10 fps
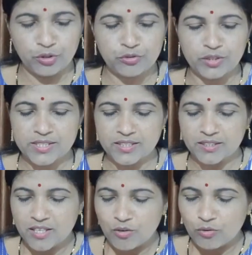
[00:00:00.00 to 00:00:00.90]
question.
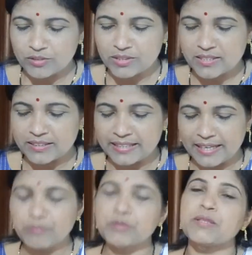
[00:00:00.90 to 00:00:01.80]
What was the
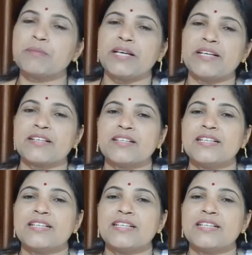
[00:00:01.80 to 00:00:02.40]
name of the beggar?